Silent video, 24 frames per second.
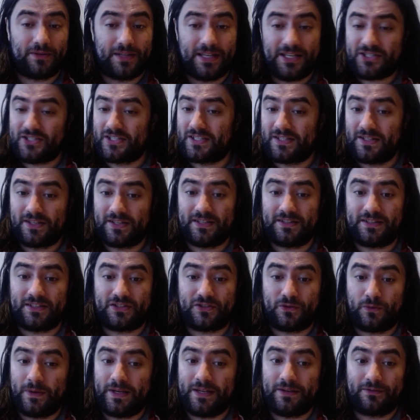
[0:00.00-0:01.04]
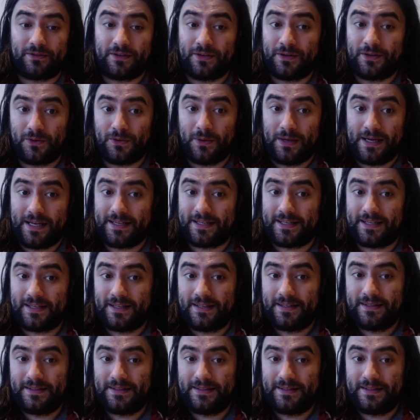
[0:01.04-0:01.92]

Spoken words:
Let's just look at the tweet real quick.